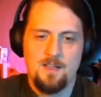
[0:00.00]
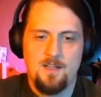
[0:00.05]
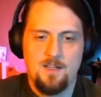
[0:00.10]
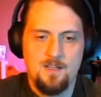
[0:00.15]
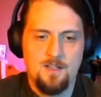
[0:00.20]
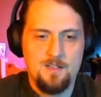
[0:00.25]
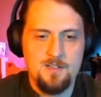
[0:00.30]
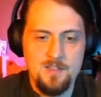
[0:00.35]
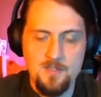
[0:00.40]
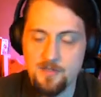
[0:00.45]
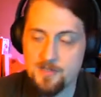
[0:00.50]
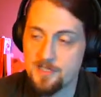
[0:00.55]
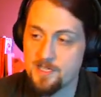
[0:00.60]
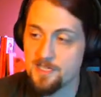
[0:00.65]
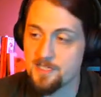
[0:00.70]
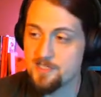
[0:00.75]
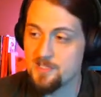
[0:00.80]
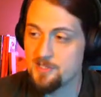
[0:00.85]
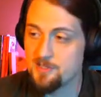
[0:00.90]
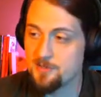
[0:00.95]
So the
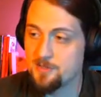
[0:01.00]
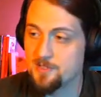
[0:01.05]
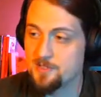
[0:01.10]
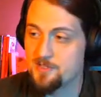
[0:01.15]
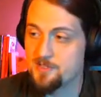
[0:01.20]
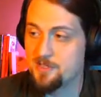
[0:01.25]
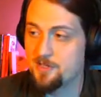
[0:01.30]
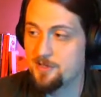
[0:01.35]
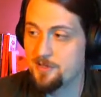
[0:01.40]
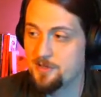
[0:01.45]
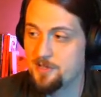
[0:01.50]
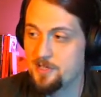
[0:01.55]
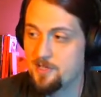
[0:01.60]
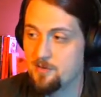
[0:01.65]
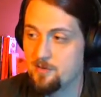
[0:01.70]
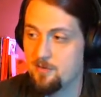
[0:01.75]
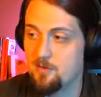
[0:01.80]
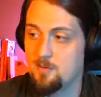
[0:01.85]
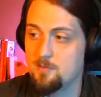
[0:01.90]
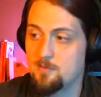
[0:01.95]
next story is called The
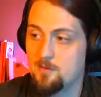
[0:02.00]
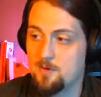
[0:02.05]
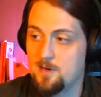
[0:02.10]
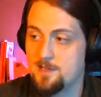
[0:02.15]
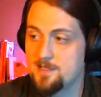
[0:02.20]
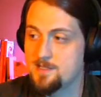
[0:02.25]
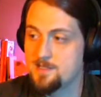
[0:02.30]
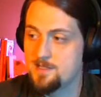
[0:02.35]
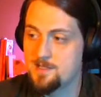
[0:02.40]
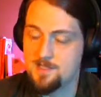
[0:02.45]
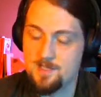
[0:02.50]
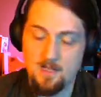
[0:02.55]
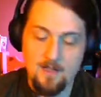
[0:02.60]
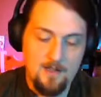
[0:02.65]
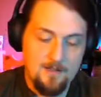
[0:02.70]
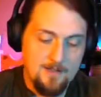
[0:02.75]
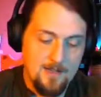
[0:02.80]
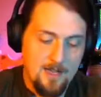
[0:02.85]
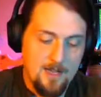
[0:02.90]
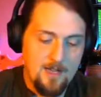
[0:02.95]
Cormorants
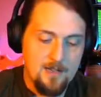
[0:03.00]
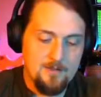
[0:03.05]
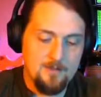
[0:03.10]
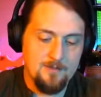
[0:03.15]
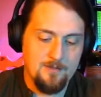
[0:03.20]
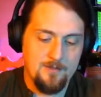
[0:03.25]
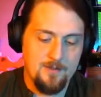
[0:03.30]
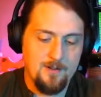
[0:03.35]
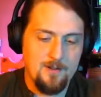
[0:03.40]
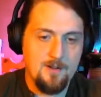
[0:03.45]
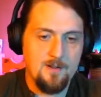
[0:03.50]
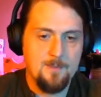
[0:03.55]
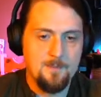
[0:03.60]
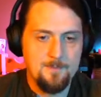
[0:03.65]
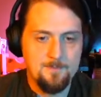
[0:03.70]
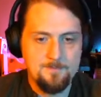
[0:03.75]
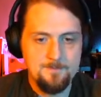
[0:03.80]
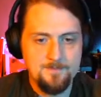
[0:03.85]
of Andvær,